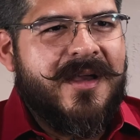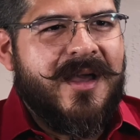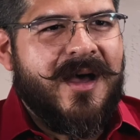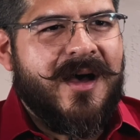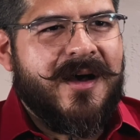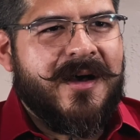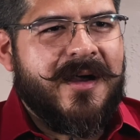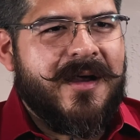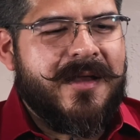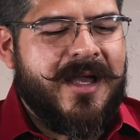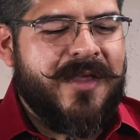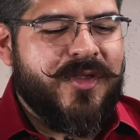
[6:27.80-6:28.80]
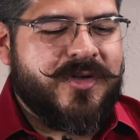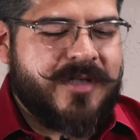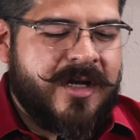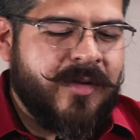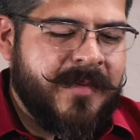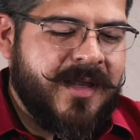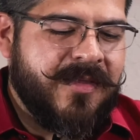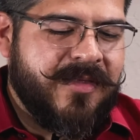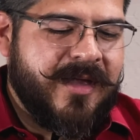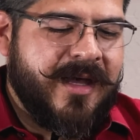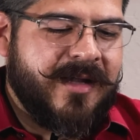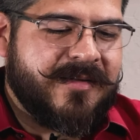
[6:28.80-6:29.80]
and the gentleman
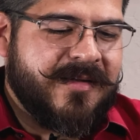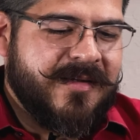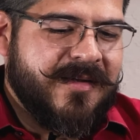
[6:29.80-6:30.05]
that